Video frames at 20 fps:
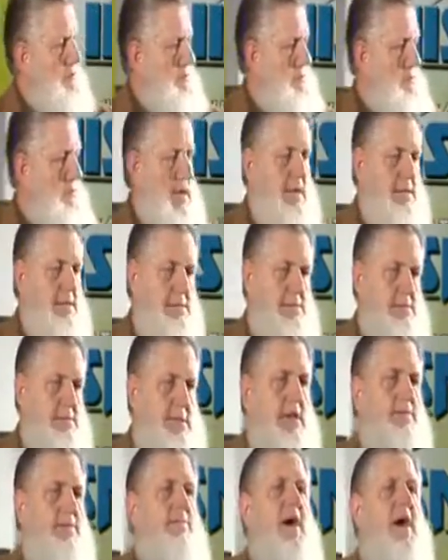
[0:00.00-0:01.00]
yet
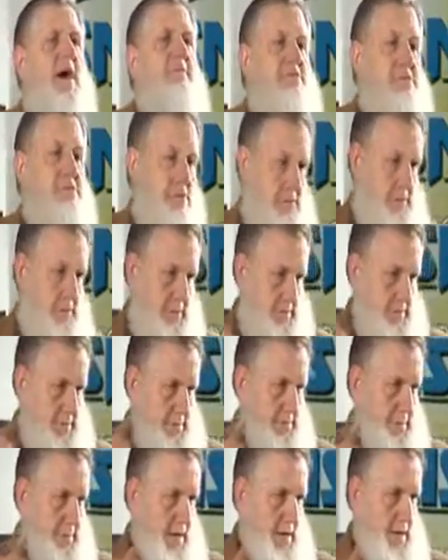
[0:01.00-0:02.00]
say five children,
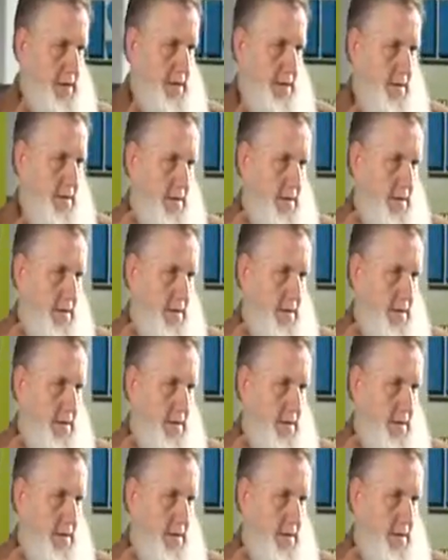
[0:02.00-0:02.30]
okay?